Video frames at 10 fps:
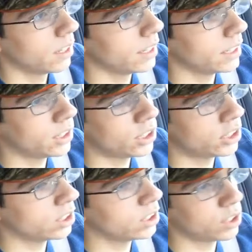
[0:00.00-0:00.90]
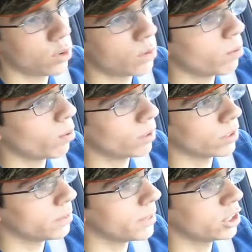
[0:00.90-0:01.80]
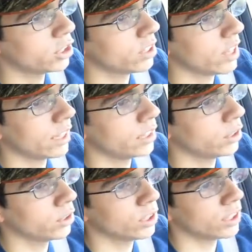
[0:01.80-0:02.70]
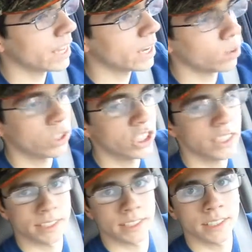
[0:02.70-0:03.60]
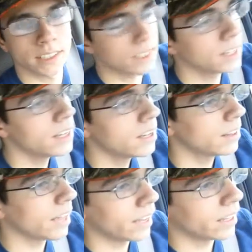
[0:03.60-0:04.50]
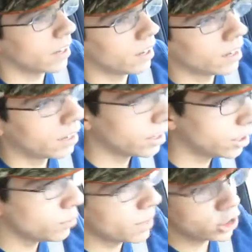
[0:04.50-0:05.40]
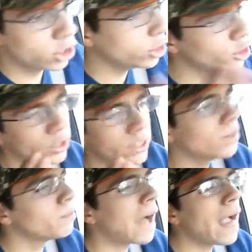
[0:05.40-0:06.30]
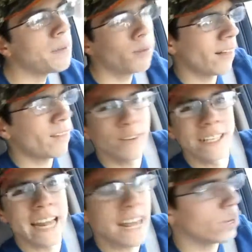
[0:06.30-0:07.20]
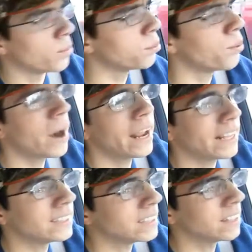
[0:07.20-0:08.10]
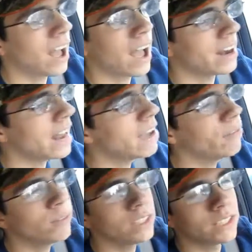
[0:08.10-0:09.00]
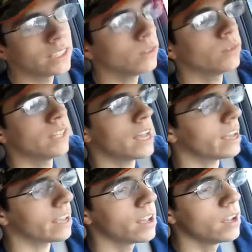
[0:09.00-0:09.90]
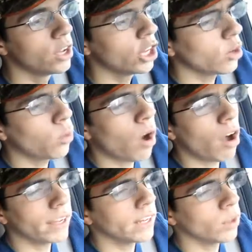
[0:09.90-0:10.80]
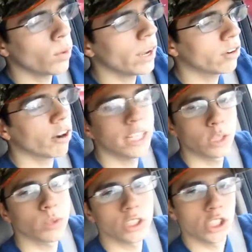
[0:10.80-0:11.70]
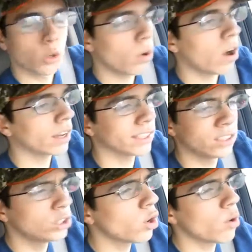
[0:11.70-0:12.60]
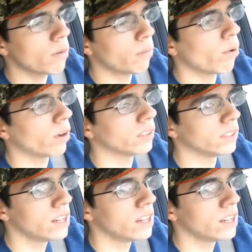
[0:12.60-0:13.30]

it's just so important to make sure that you're staying with Jesus, that you make sure you're in the Bible every day, you're praying to God every single day, you're walking the way Christ wants you to walk. It's so important.